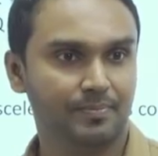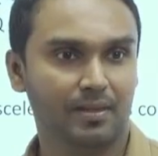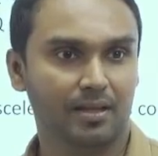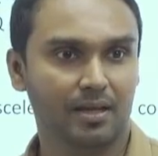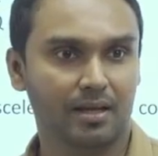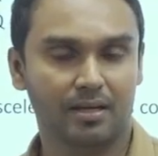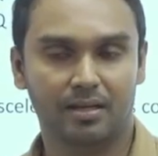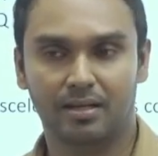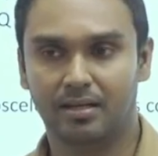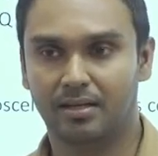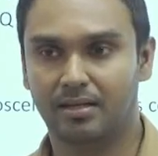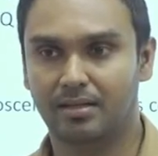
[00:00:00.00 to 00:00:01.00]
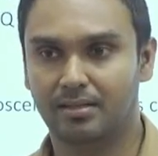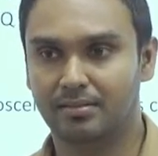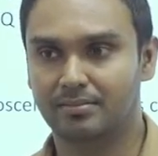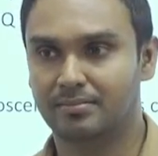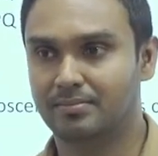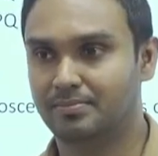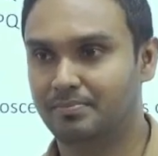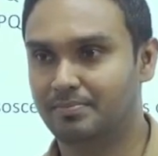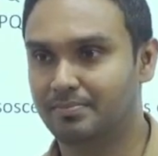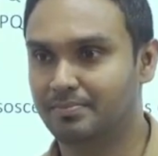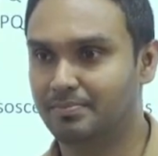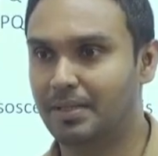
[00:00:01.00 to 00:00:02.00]
and
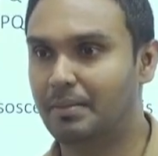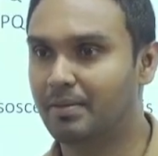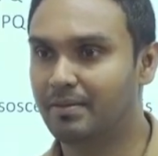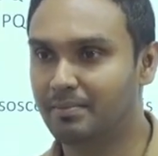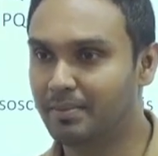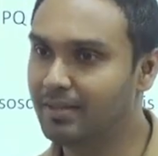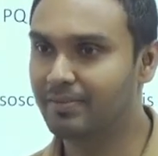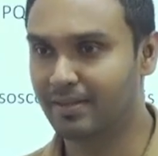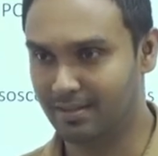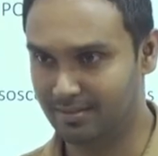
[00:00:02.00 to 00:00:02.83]
paper will be different.